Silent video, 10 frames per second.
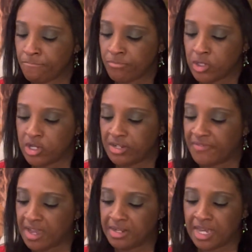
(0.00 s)
You could have
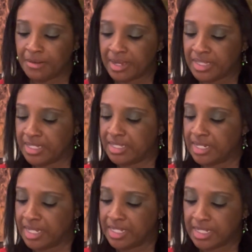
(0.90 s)
found out about this and
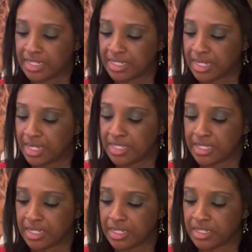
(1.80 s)
ended this
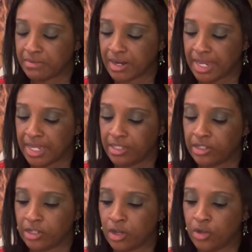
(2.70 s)
nonsense, right?
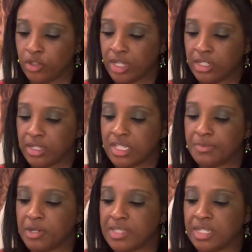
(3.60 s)
You could look at this
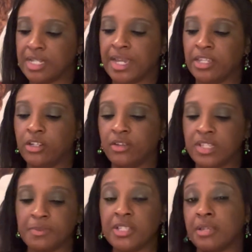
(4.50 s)
person like, this
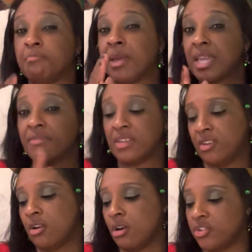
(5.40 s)
person may have even
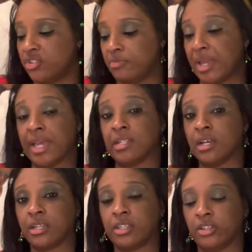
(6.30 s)
caused you bad
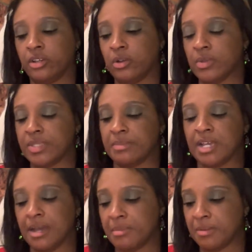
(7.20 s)
luck,
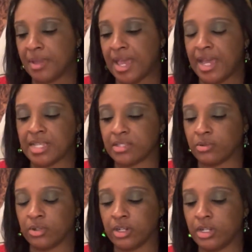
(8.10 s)
sometime in the past,
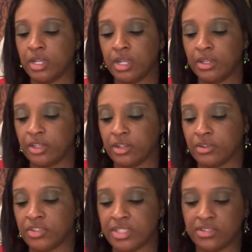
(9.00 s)
or,
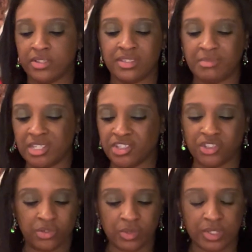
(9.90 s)
just some
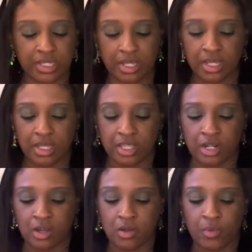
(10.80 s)
issues,
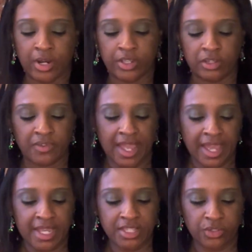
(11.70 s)
where you've
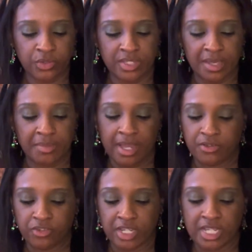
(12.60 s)
had to set
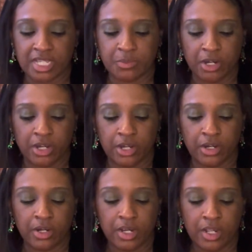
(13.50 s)
boundaries,
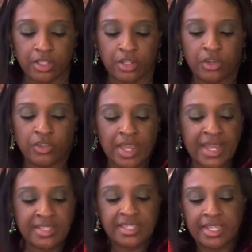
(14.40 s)
where, you had
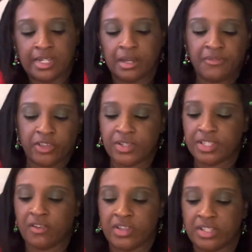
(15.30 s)
to stand up for
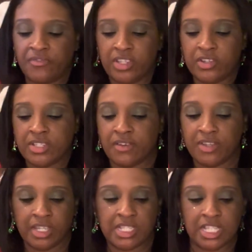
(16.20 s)
yourself and defend yourself
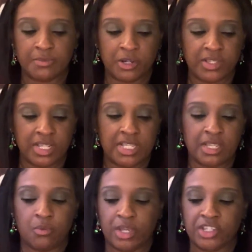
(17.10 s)
against this person in
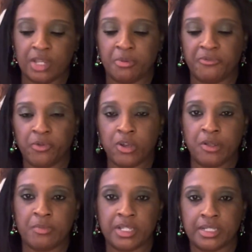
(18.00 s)
some way, shape, or form.
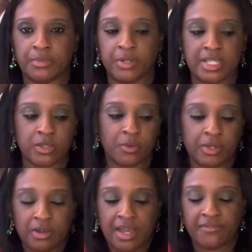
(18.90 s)
But
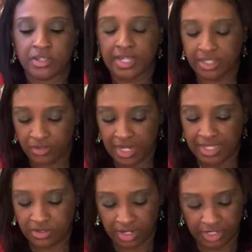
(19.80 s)
Scorpio, I feel like you guys
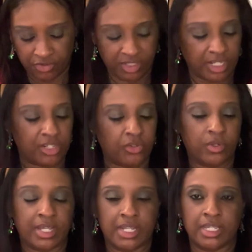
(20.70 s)
aren't interested in doing
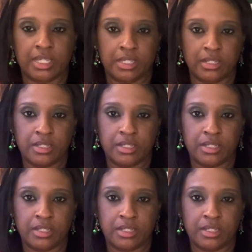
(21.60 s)
that again.